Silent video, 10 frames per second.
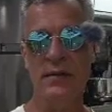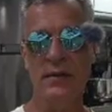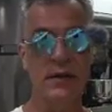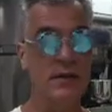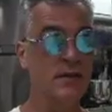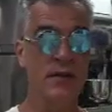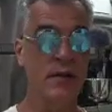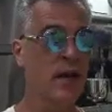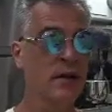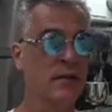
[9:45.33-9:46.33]
And she,
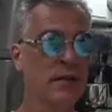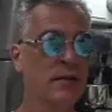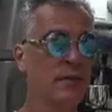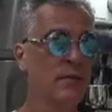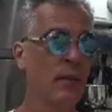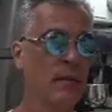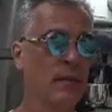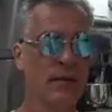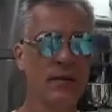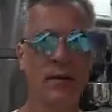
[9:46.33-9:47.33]
yeah, and she blah, blah,
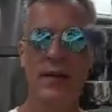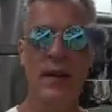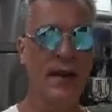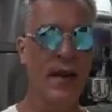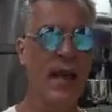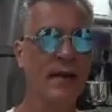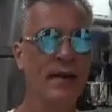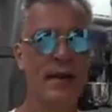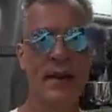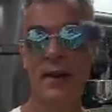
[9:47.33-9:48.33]
blah, and then they
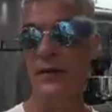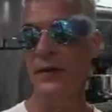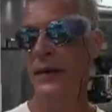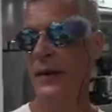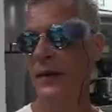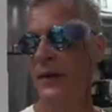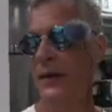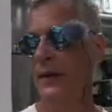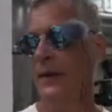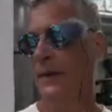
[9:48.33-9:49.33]
handed it out.
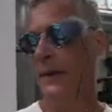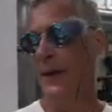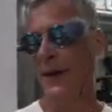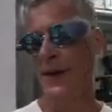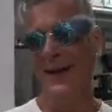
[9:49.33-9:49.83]
Yeah.